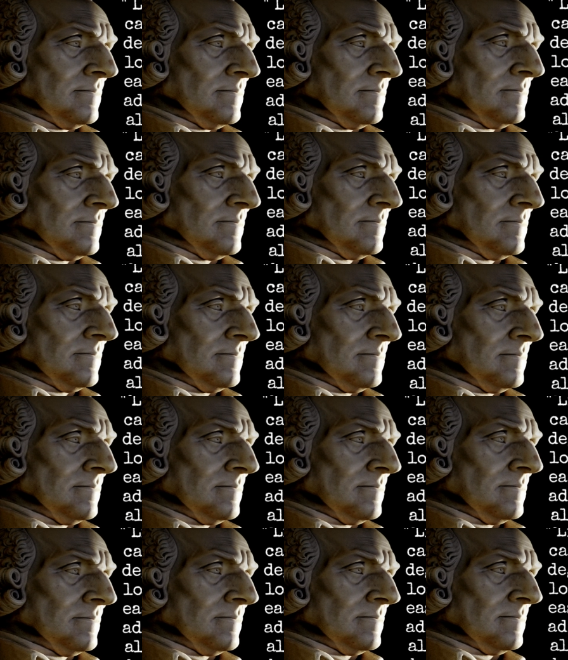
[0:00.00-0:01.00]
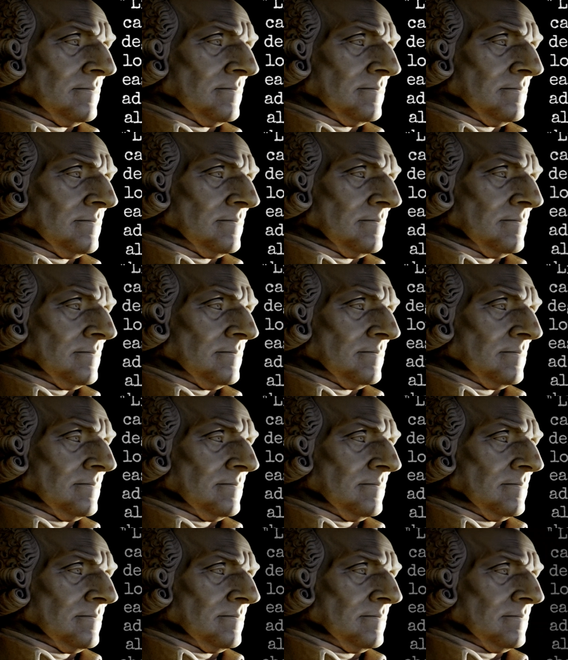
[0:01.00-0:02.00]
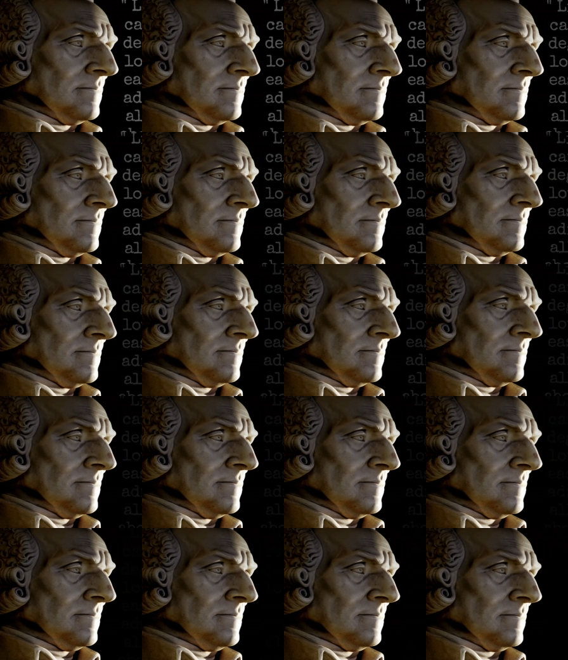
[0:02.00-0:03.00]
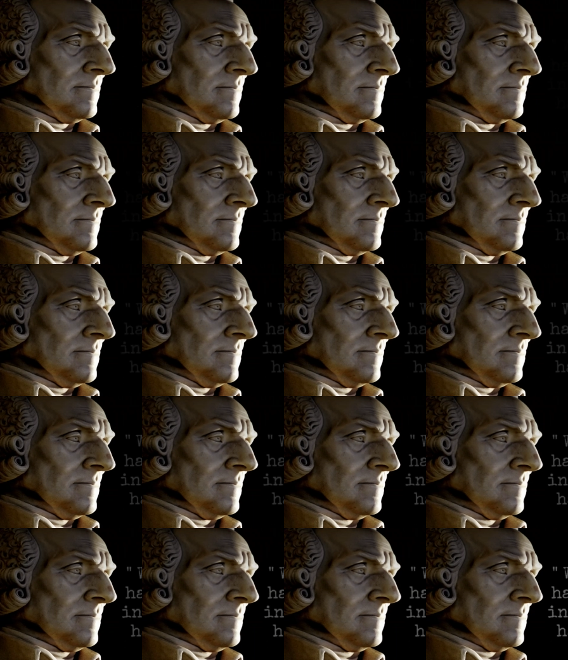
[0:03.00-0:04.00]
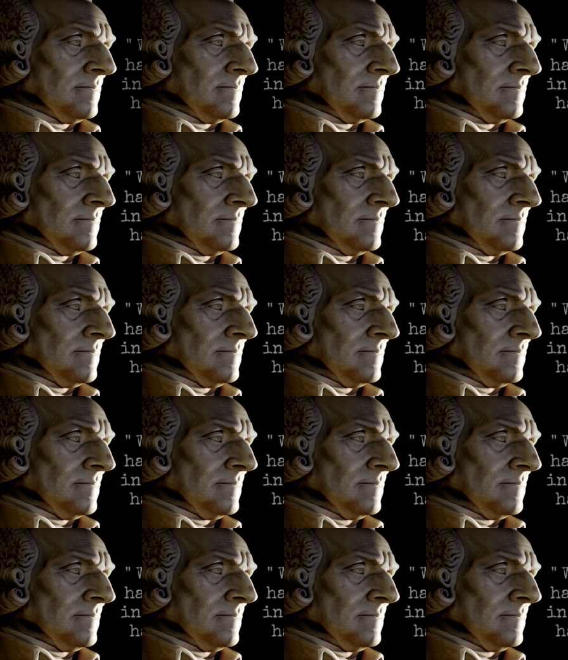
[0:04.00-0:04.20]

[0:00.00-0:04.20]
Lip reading: Nobody speaks.